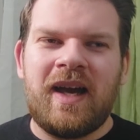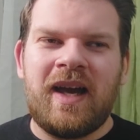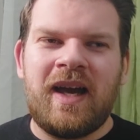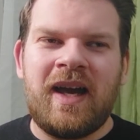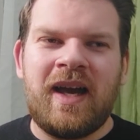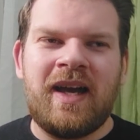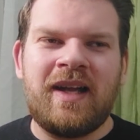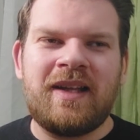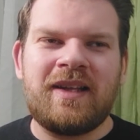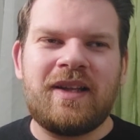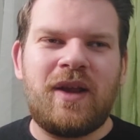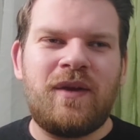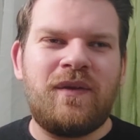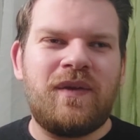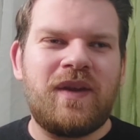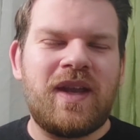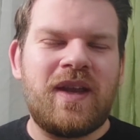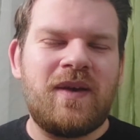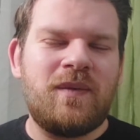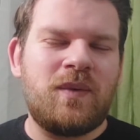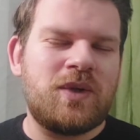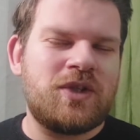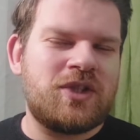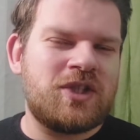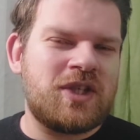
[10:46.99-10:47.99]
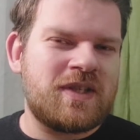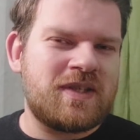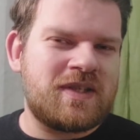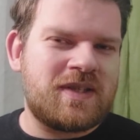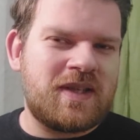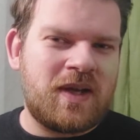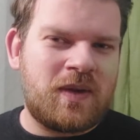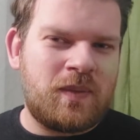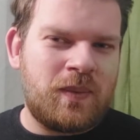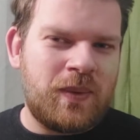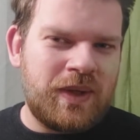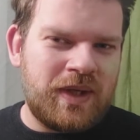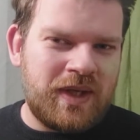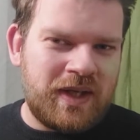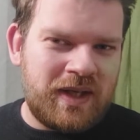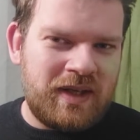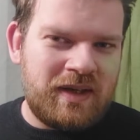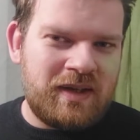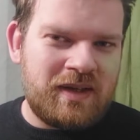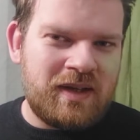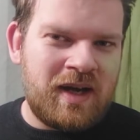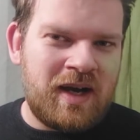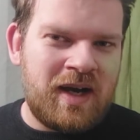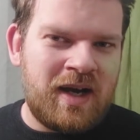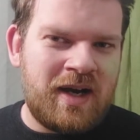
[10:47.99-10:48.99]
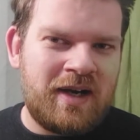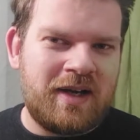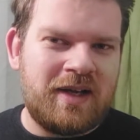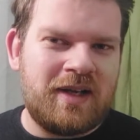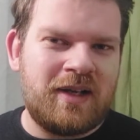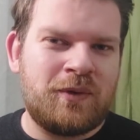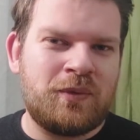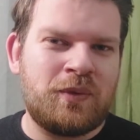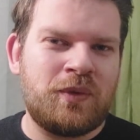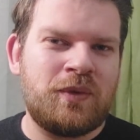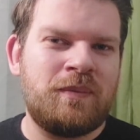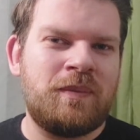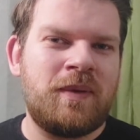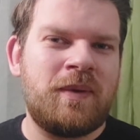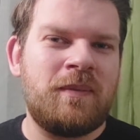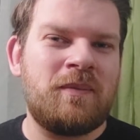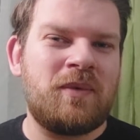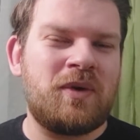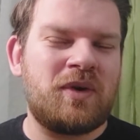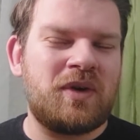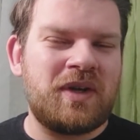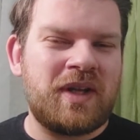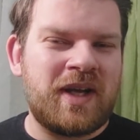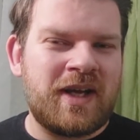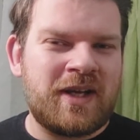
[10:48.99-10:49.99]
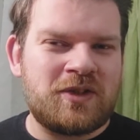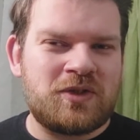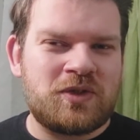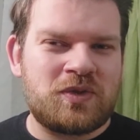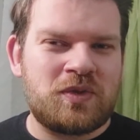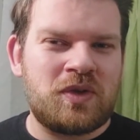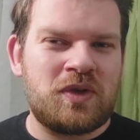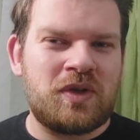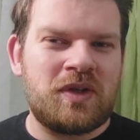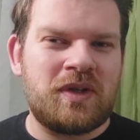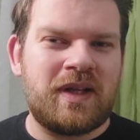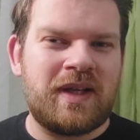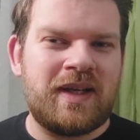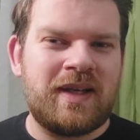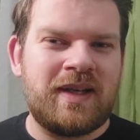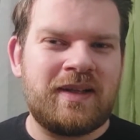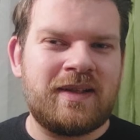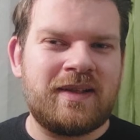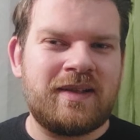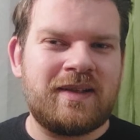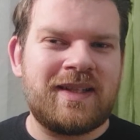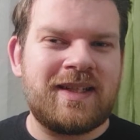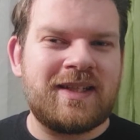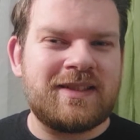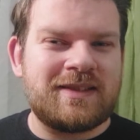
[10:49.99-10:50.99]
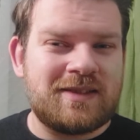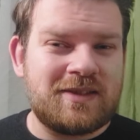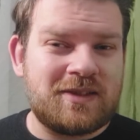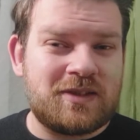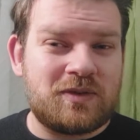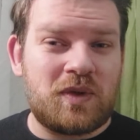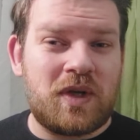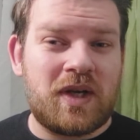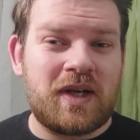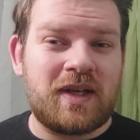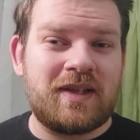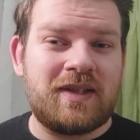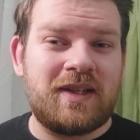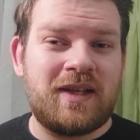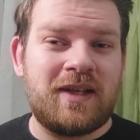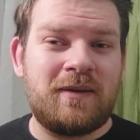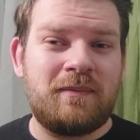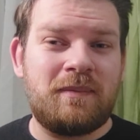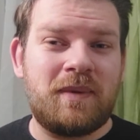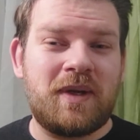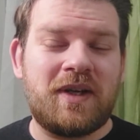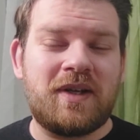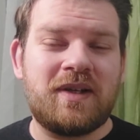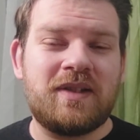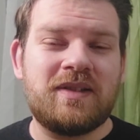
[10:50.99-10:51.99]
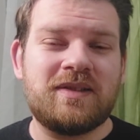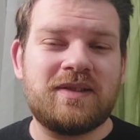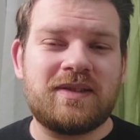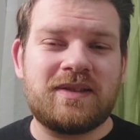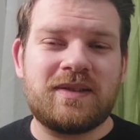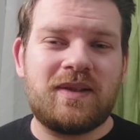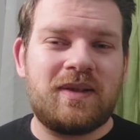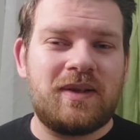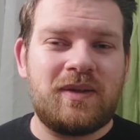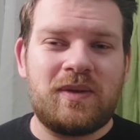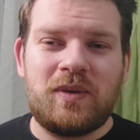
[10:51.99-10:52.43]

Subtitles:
And if he would just stick with the guitar, it would be more natural and less distracting because,